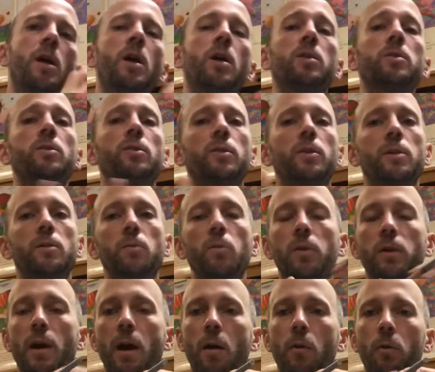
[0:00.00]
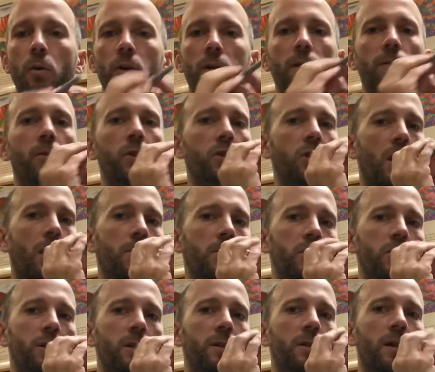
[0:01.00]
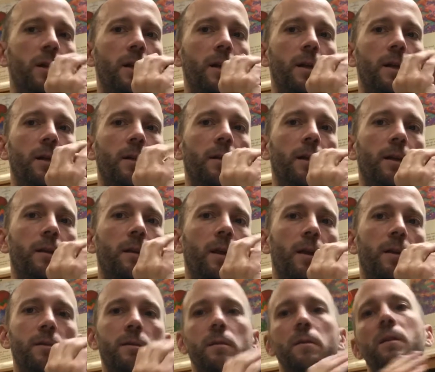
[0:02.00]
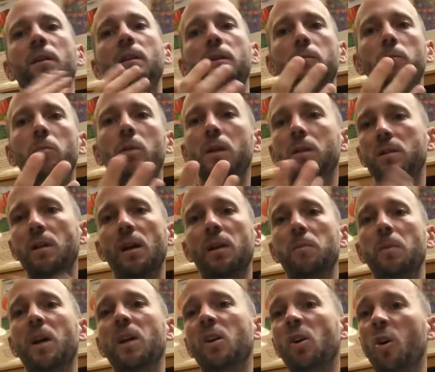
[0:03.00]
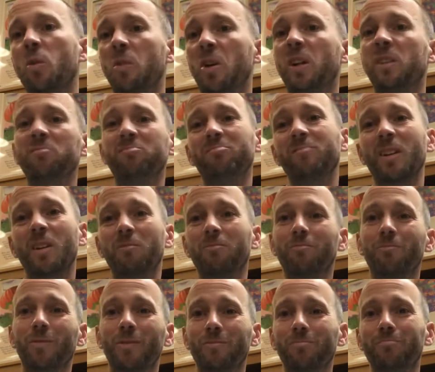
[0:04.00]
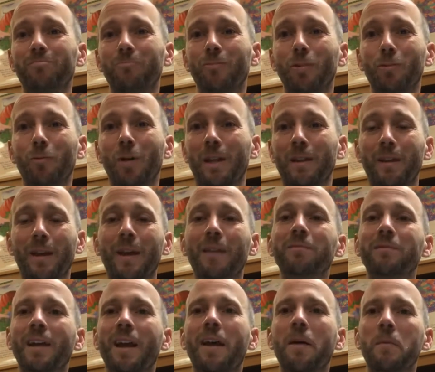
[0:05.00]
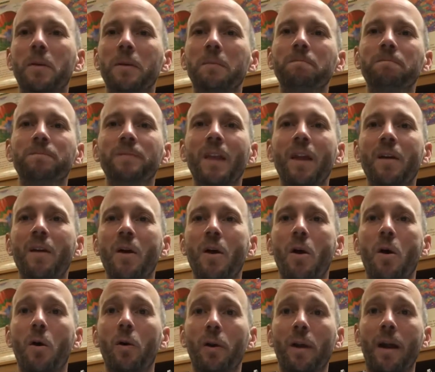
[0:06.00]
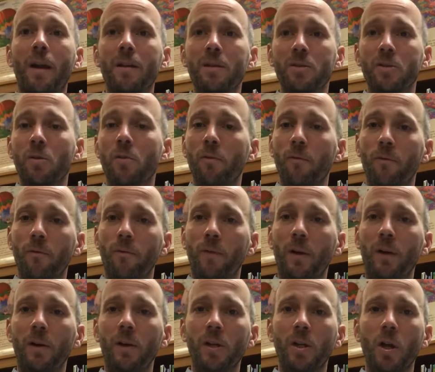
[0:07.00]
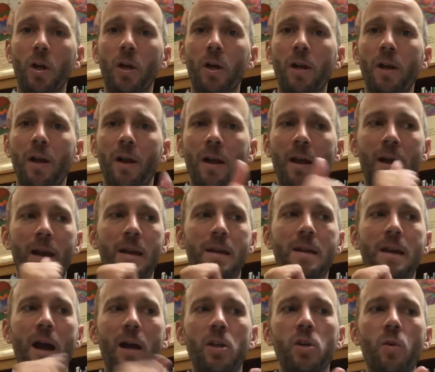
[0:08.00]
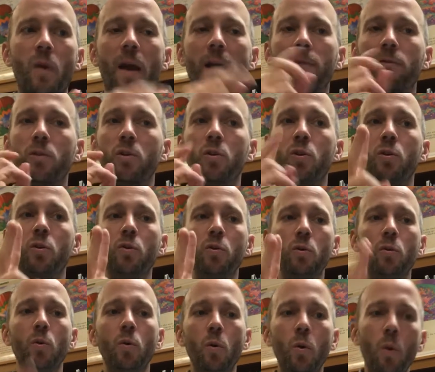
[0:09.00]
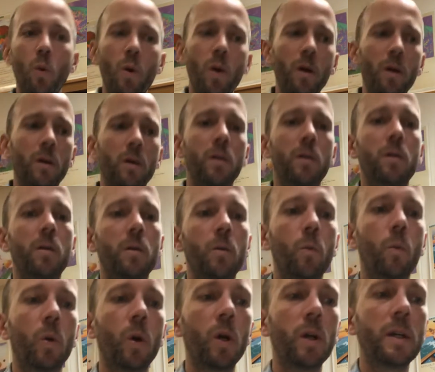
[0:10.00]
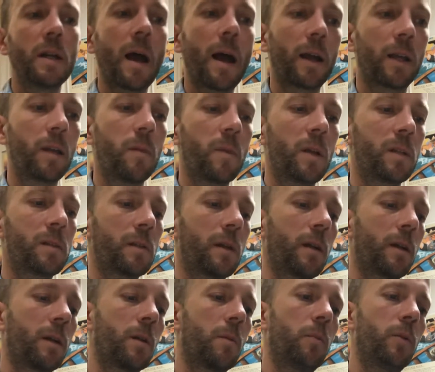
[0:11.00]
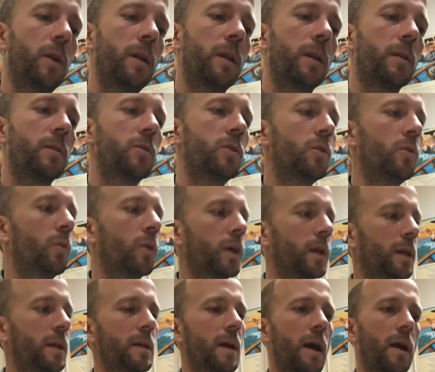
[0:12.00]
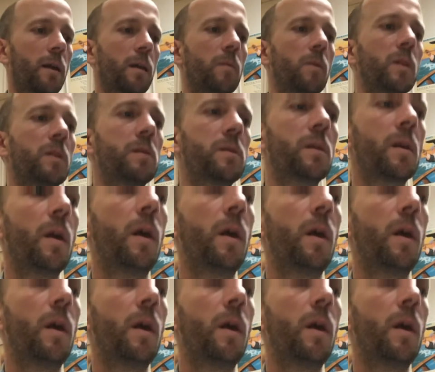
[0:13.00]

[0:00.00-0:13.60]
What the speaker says: So this would not work if the charmer's just sitting here like this. He'd be attacked by a cobra. No, we would want that to happen. Okay, so very good. Now you have 2 Word documents that are completed, 2 working documents.